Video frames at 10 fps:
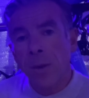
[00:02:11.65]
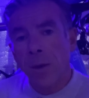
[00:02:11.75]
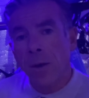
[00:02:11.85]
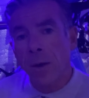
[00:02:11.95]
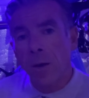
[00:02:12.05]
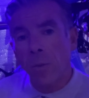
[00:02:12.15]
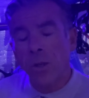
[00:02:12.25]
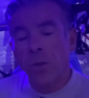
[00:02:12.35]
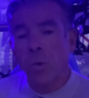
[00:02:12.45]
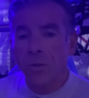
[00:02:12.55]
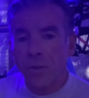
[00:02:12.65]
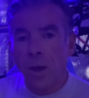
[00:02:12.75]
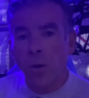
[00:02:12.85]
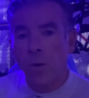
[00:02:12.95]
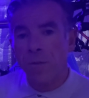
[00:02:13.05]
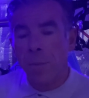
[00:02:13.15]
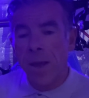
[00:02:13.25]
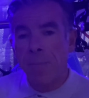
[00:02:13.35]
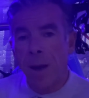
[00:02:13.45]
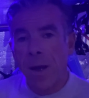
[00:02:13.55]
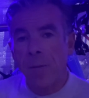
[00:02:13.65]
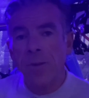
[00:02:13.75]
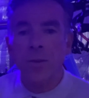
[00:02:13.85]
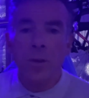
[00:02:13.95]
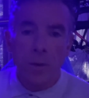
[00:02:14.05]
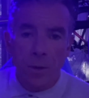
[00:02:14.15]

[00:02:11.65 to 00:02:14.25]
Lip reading: which wasn't so good for me, but it was